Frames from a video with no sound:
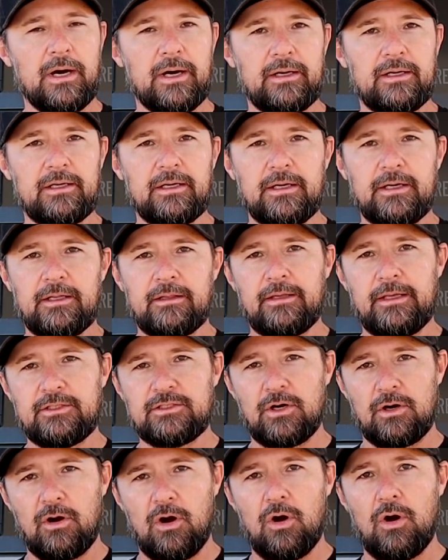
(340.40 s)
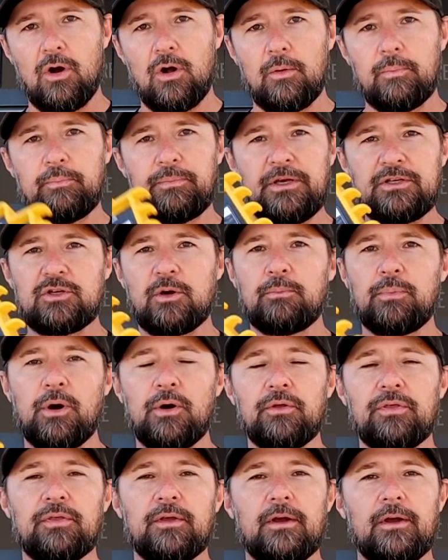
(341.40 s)
mud. These are
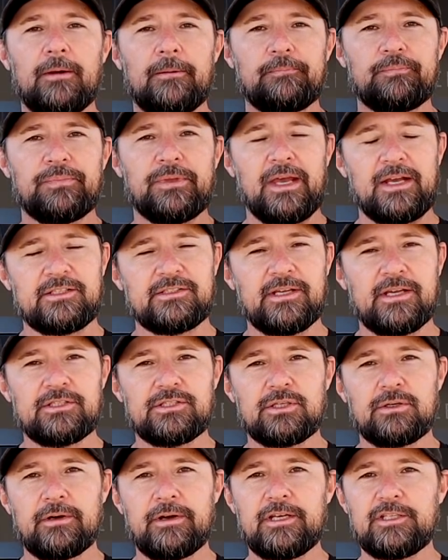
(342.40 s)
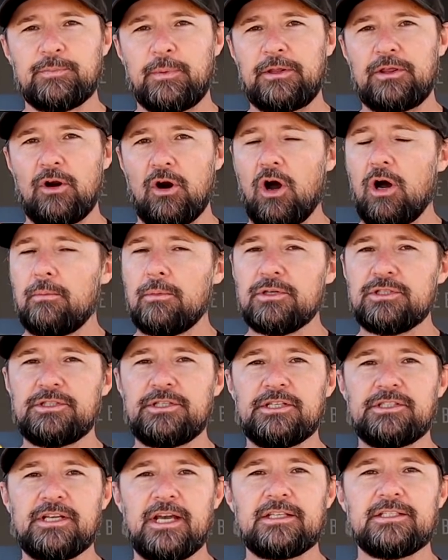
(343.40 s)
both accessories, but they're
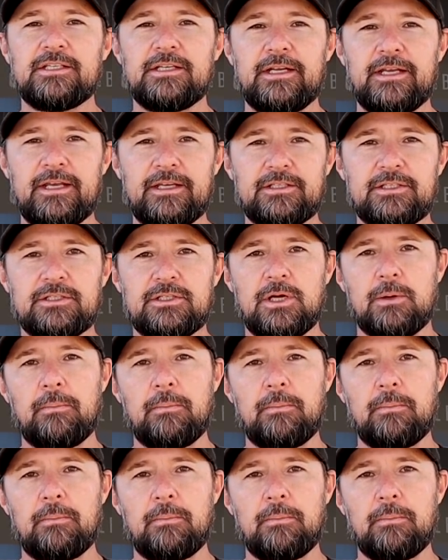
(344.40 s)
almost necessities